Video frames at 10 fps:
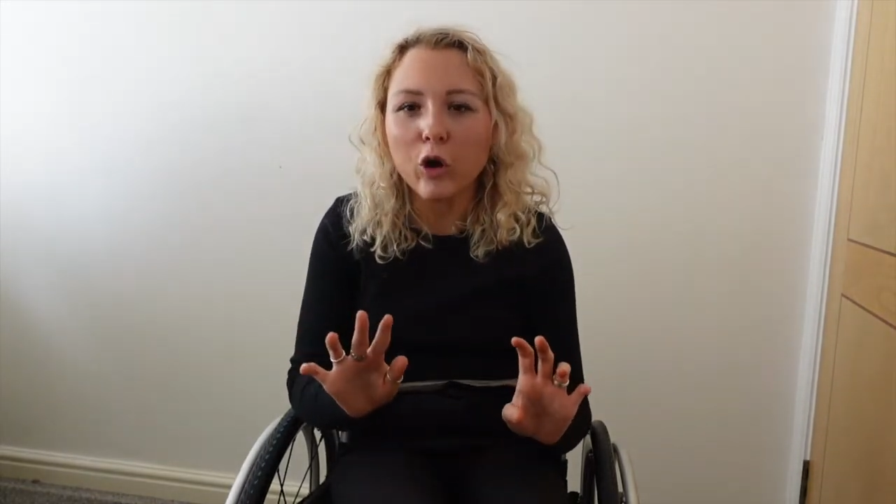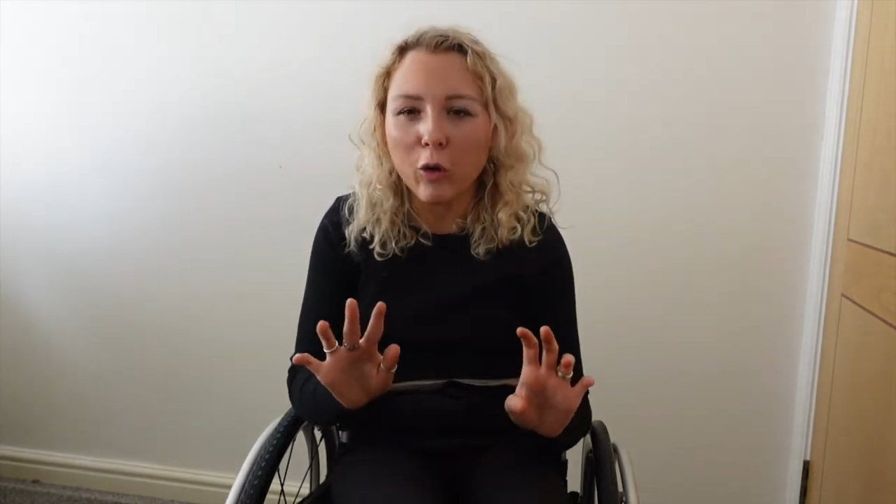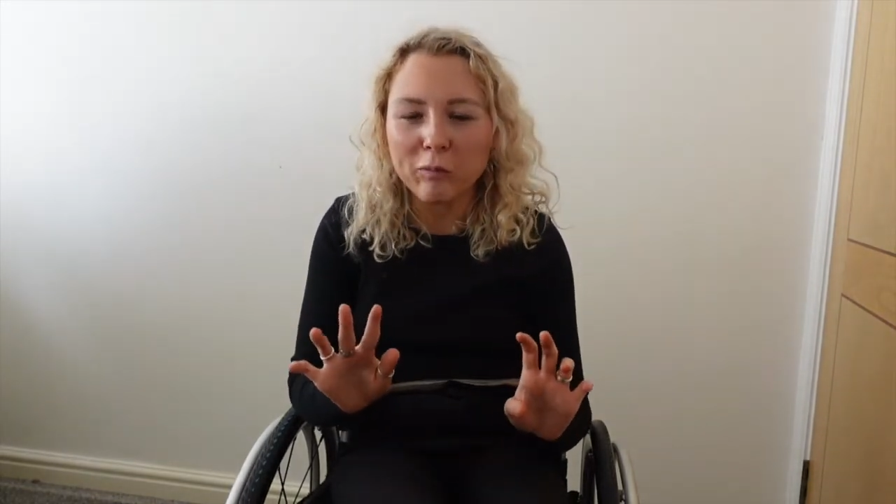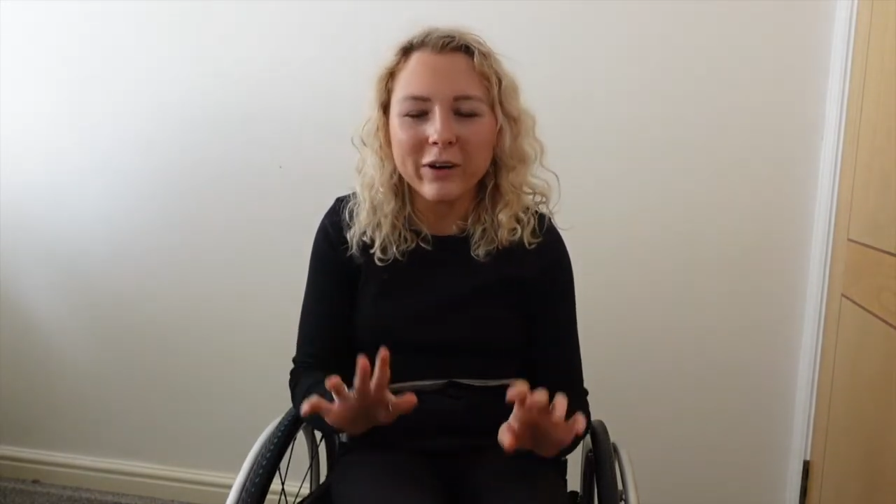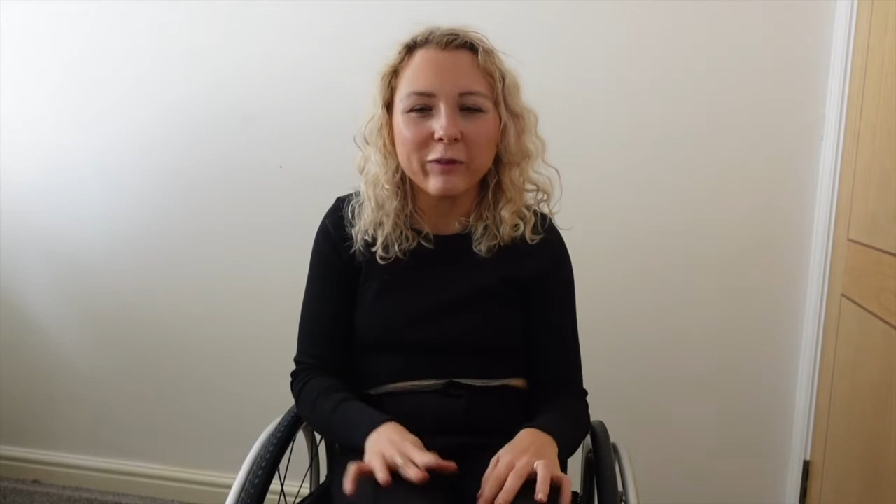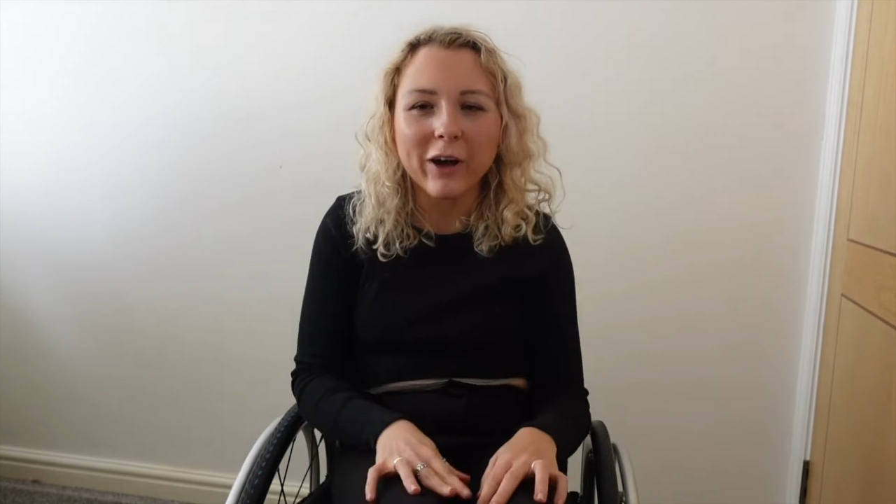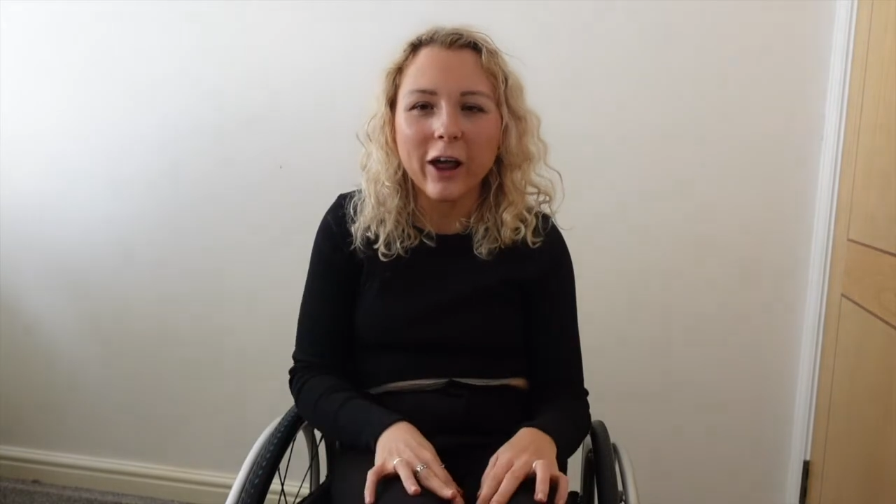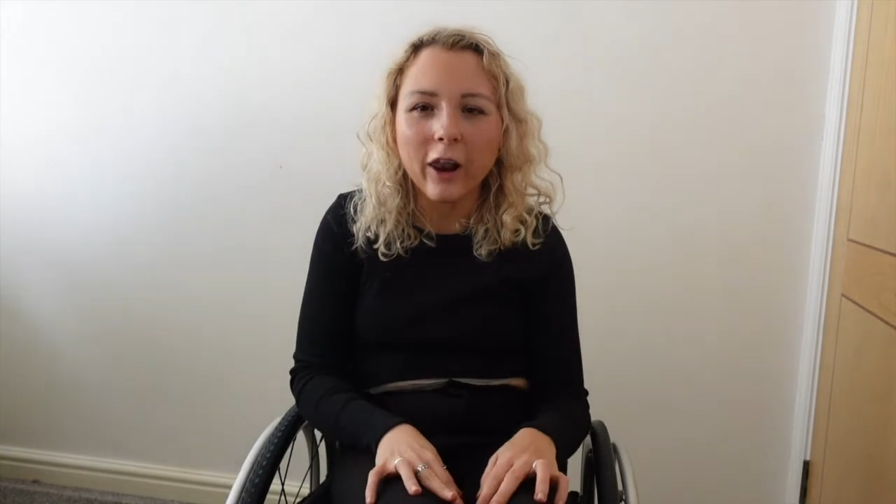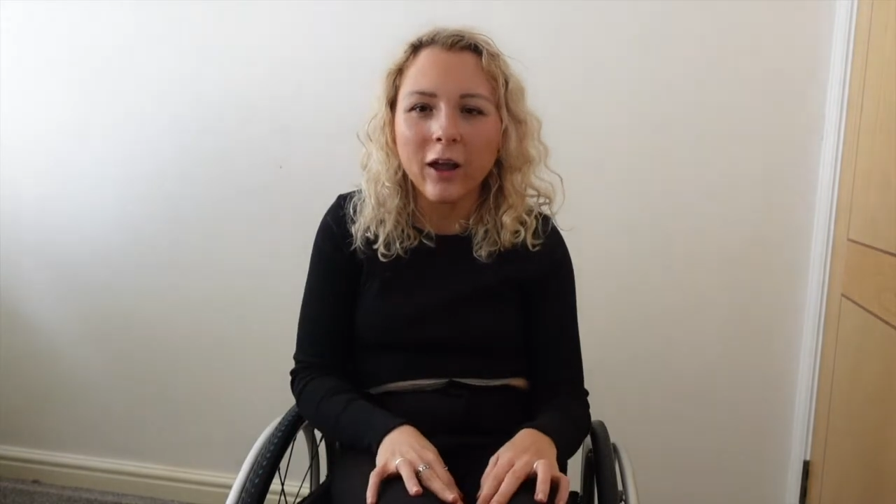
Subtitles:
on pretty well.